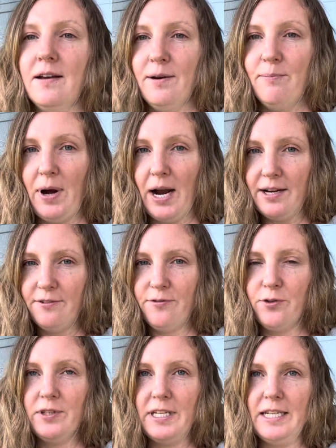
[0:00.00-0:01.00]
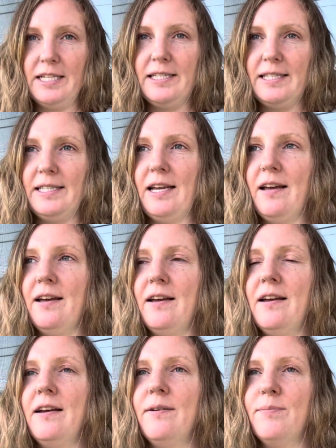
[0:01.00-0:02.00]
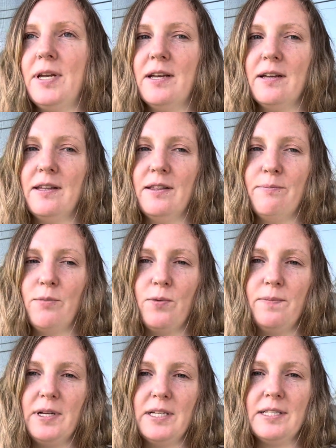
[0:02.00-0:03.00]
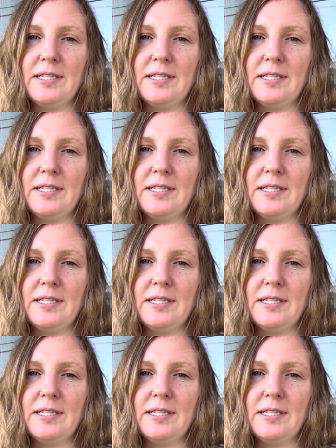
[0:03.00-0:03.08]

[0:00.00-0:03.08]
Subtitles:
mindfulness, being in the moment